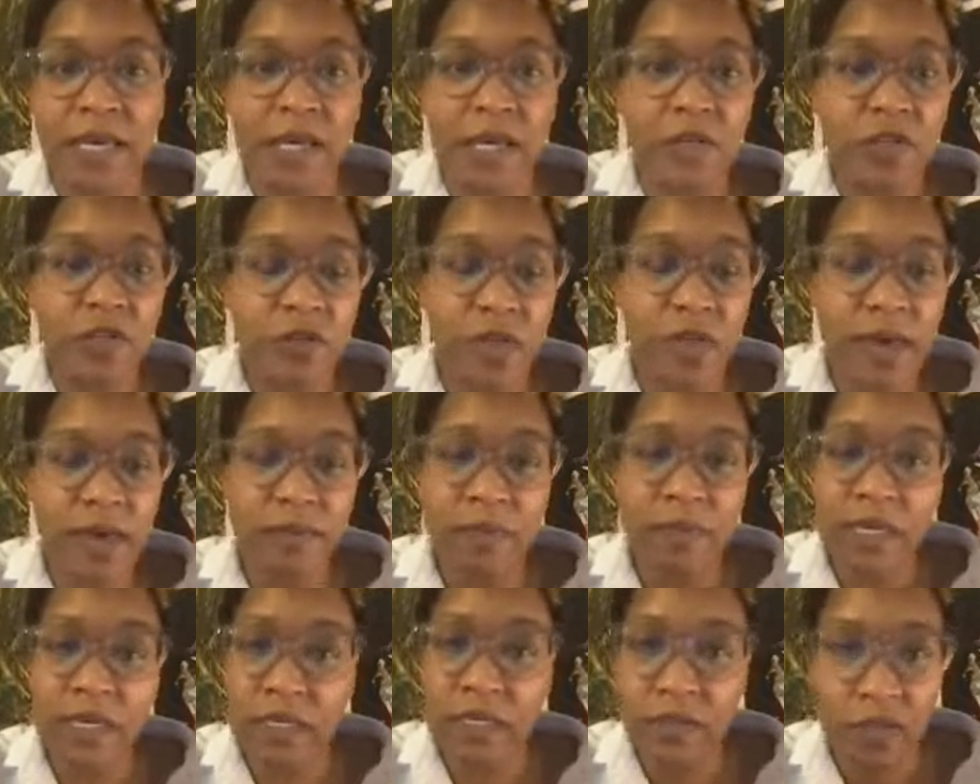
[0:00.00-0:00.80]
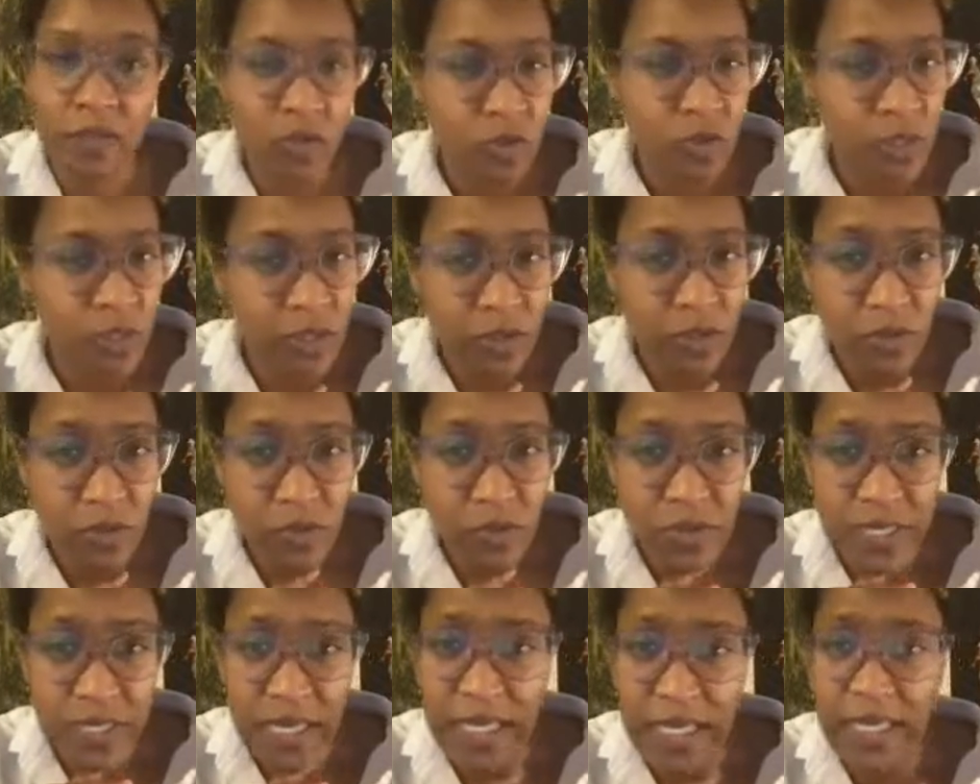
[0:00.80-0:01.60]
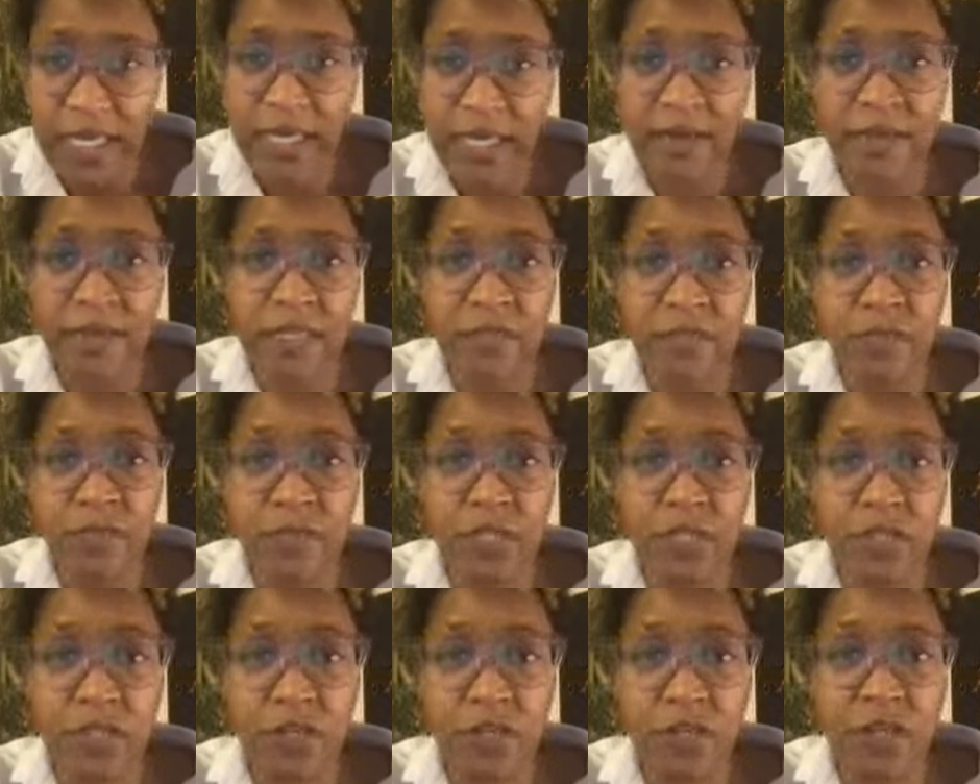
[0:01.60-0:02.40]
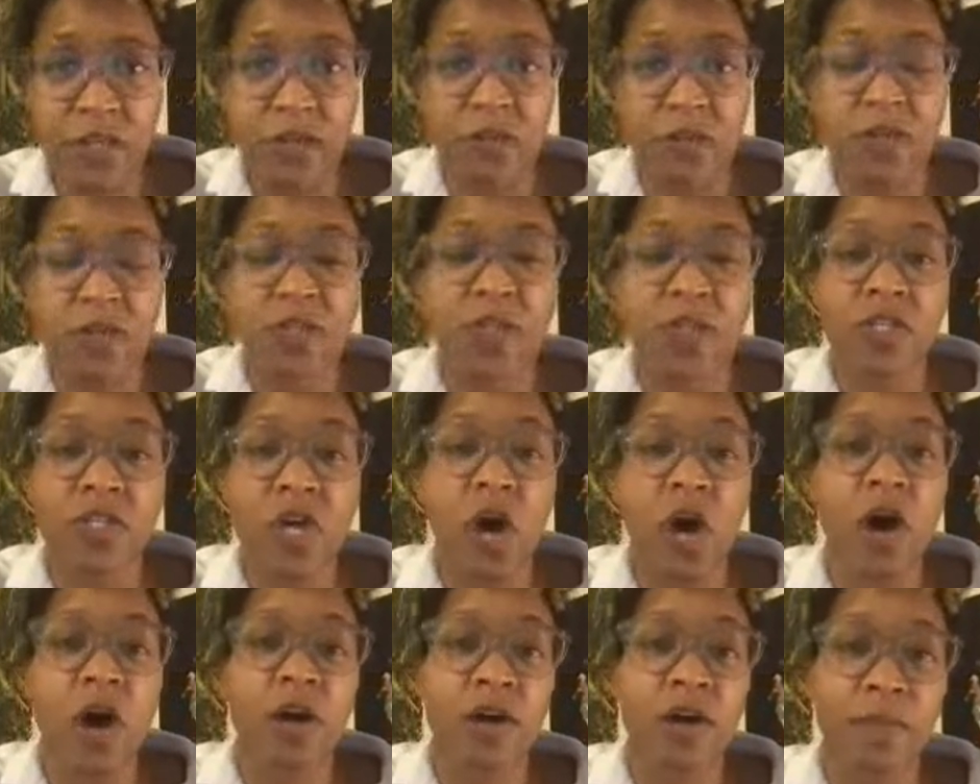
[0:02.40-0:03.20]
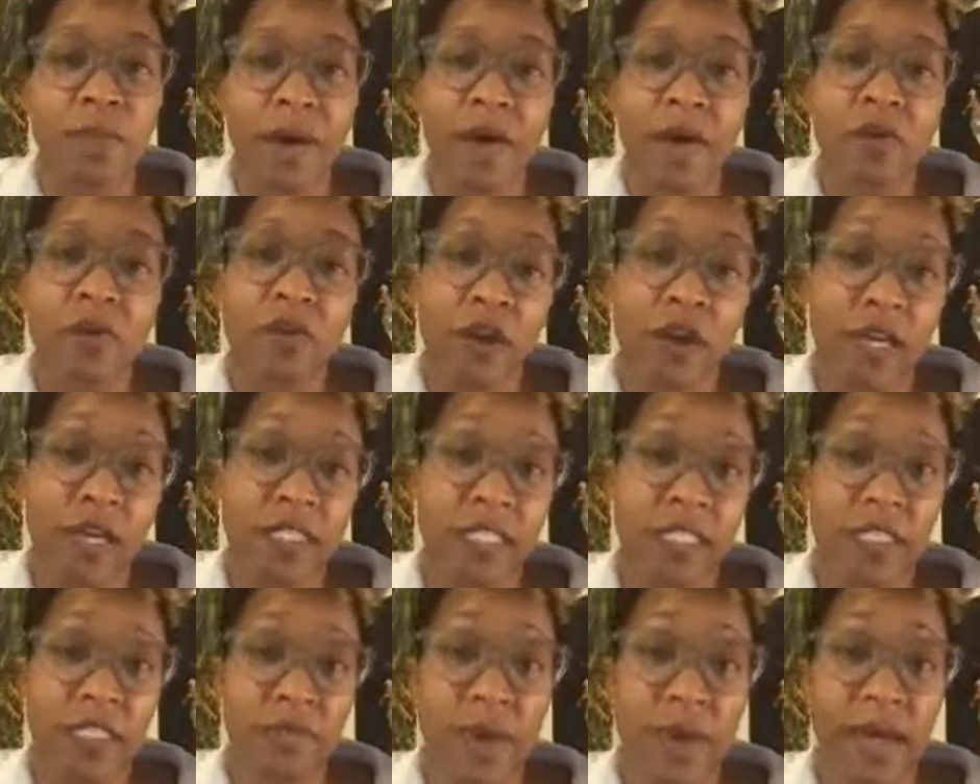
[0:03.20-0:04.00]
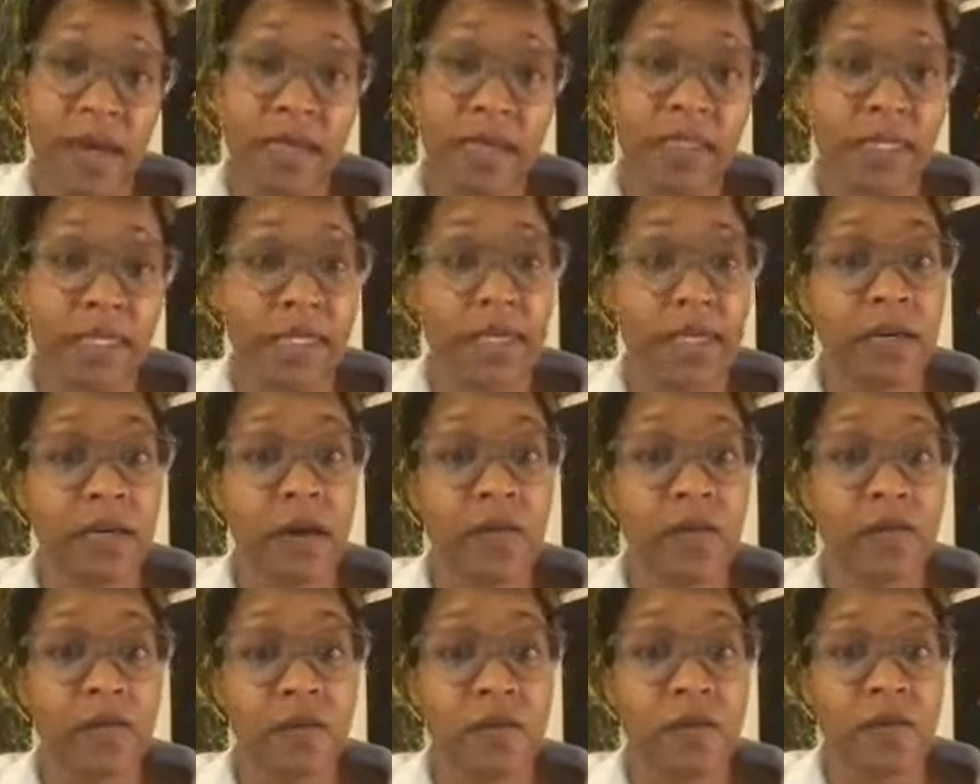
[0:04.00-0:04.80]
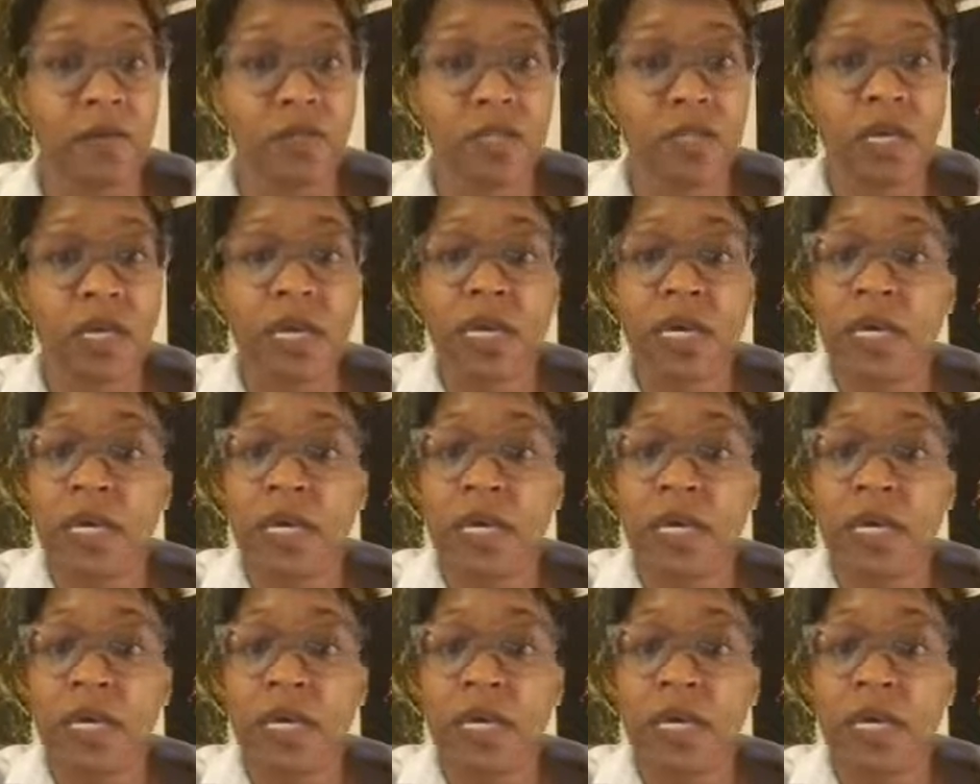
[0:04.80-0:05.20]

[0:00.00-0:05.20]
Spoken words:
So that means you can use any of these materials to talk about Crisis magazine covers.